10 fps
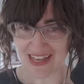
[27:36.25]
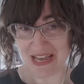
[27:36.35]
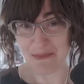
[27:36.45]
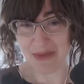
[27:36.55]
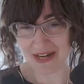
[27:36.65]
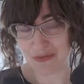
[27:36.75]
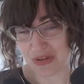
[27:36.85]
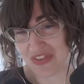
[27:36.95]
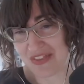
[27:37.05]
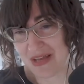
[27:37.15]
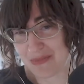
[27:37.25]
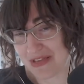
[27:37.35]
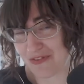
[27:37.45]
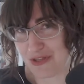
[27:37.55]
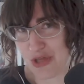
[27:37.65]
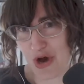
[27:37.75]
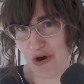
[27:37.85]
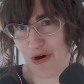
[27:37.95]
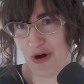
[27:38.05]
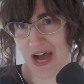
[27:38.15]
embedded within them even
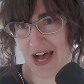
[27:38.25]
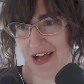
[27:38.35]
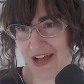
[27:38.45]
though uh,